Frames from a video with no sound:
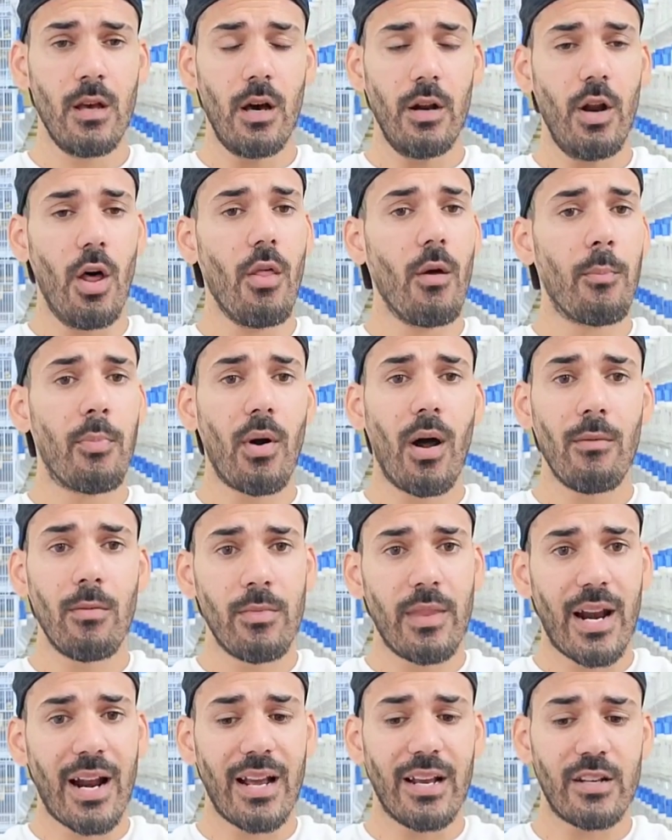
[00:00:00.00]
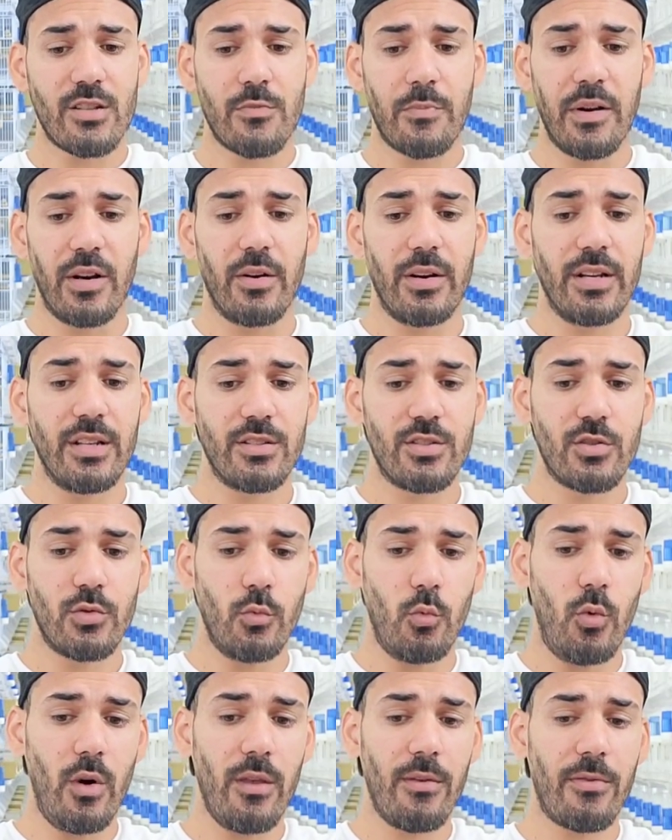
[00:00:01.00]
Another problem that I experienced
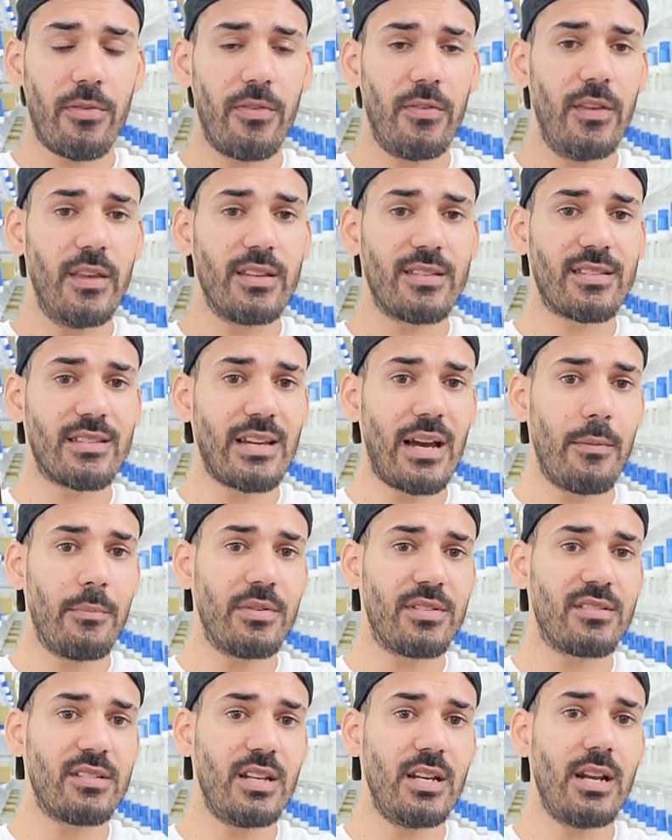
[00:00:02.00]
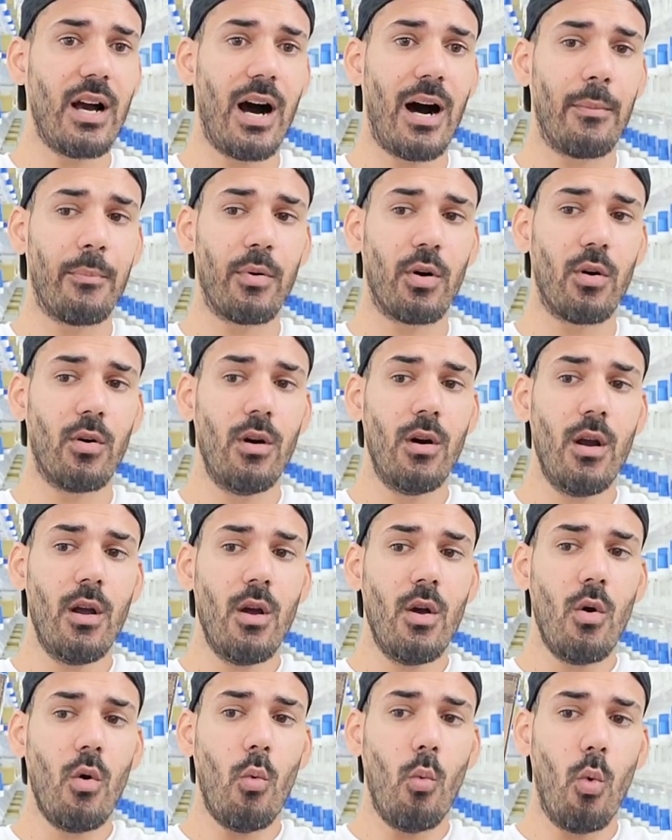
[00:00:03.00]
with this type of seed hopper
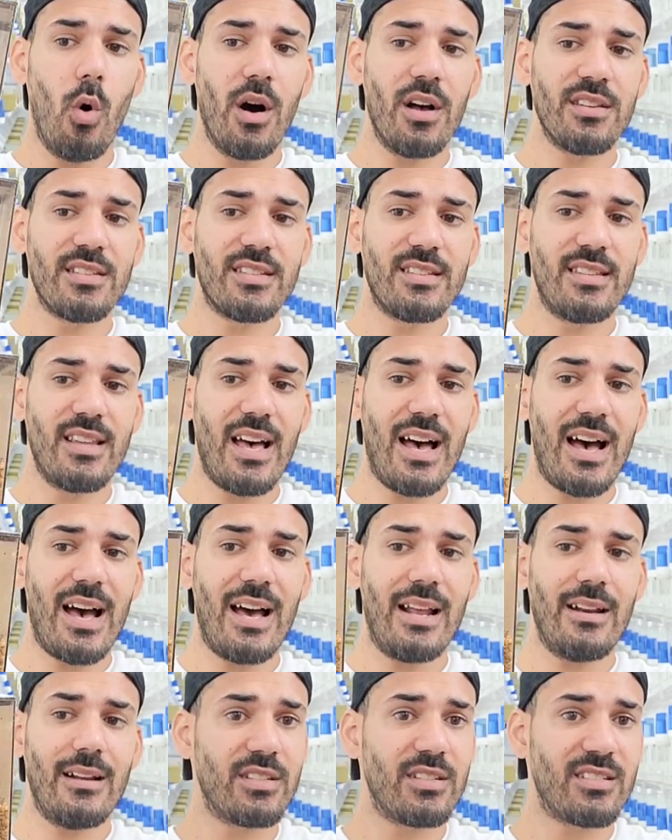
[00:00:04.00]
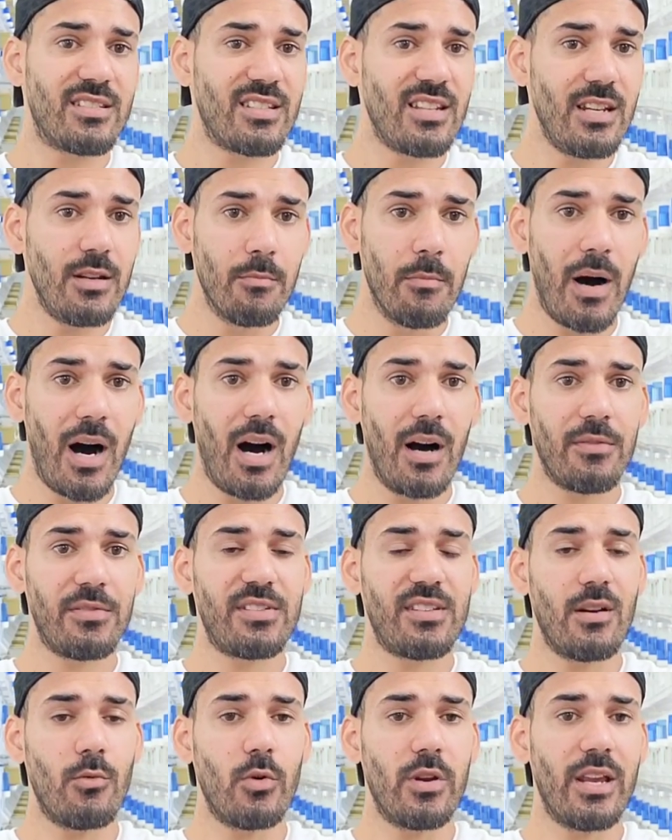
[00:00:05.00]
was that the seed
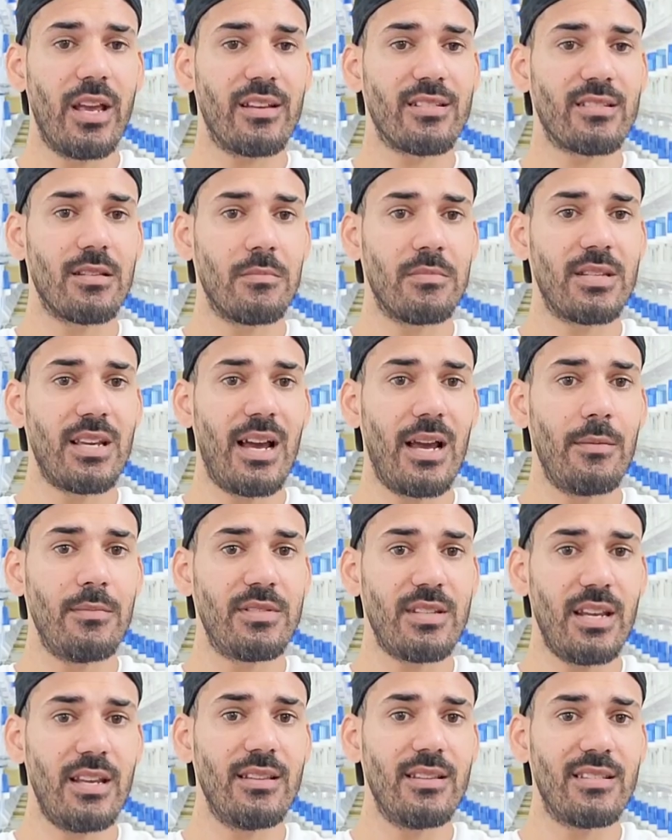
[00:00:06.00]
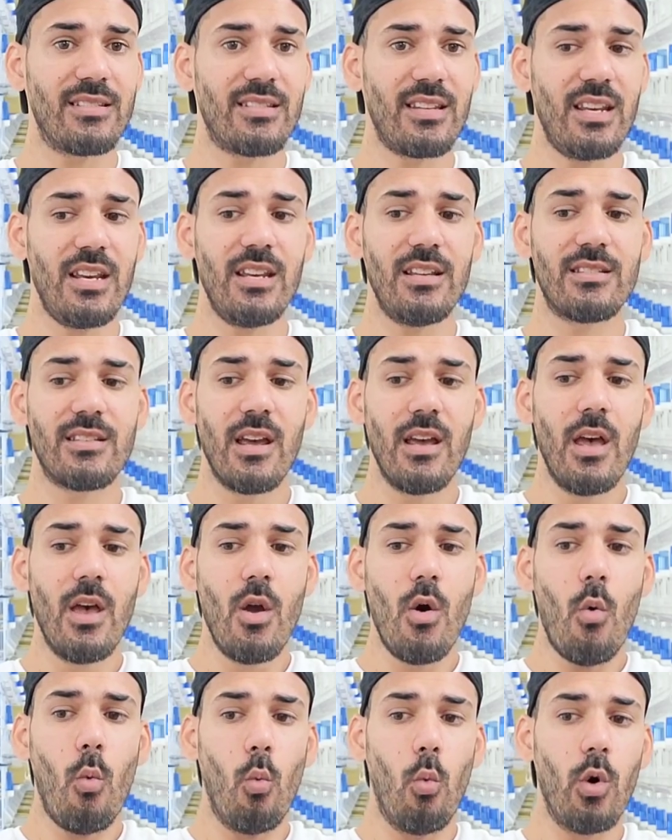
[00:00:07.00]
moths that we get sometimes in the
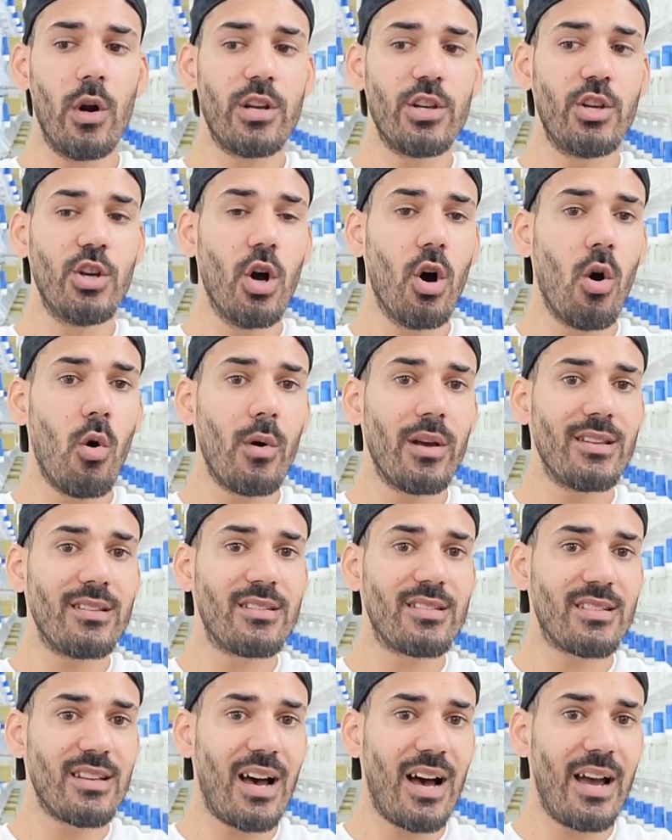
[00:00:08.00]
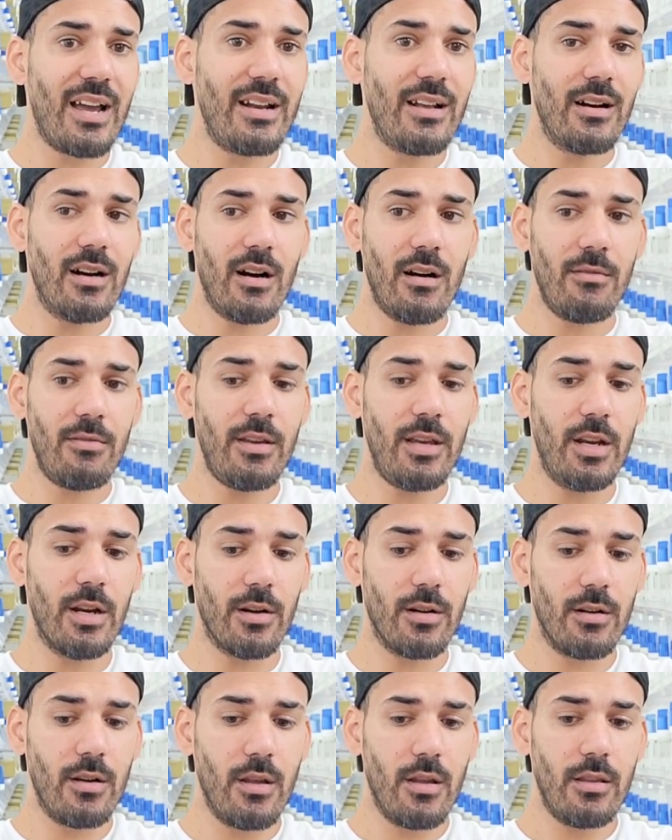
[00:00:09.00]
seeds would go inside of
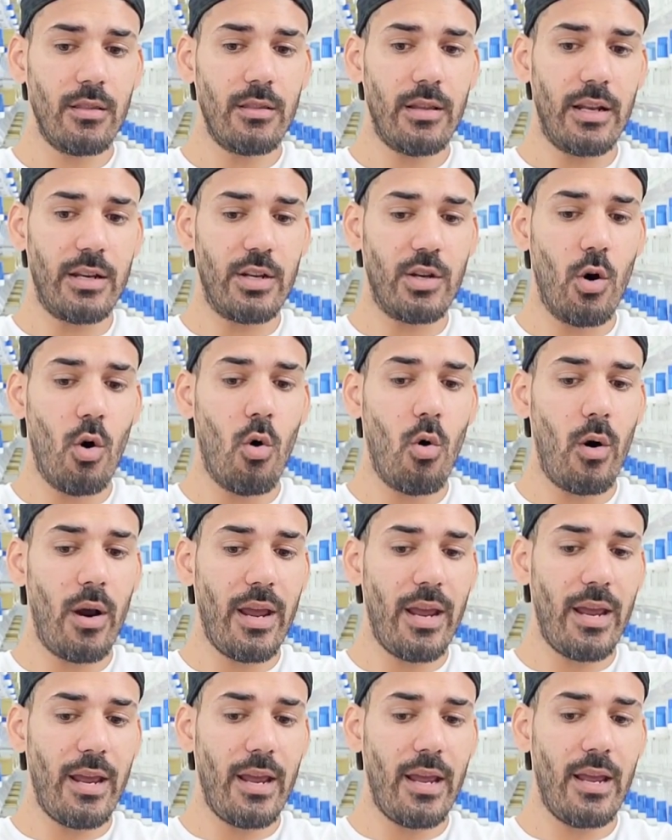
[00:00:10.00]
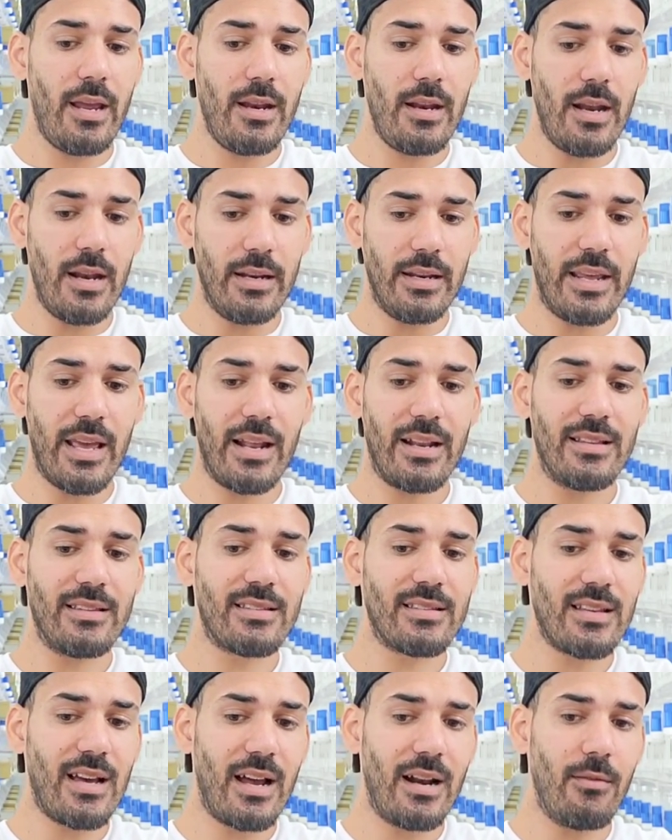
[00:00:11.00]
here. They'd go in and get
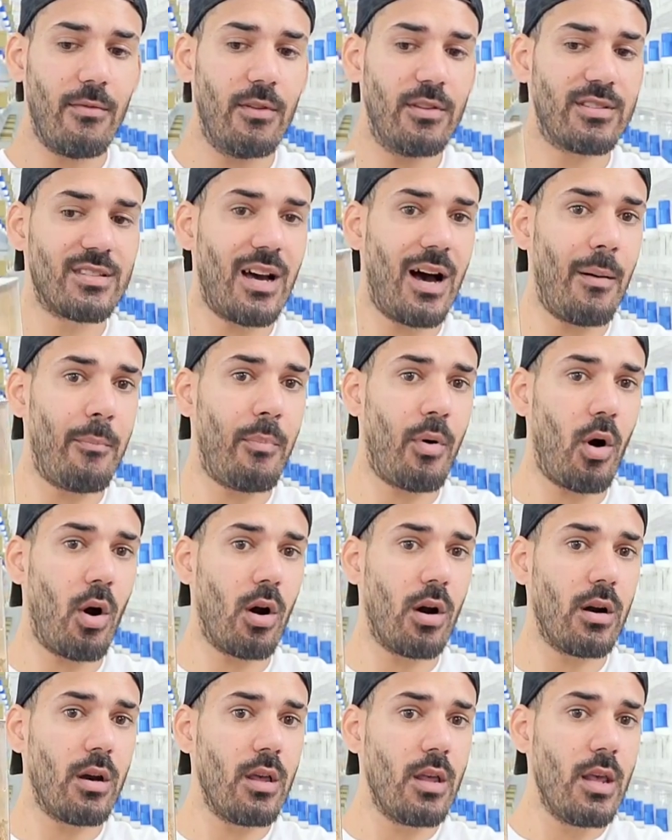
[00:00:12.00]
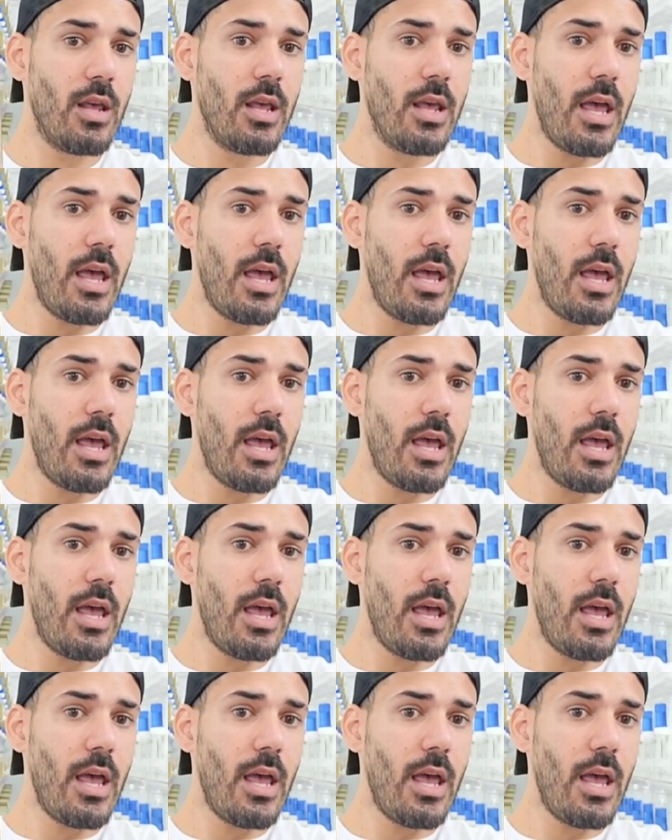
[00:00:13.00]
inside of the top part.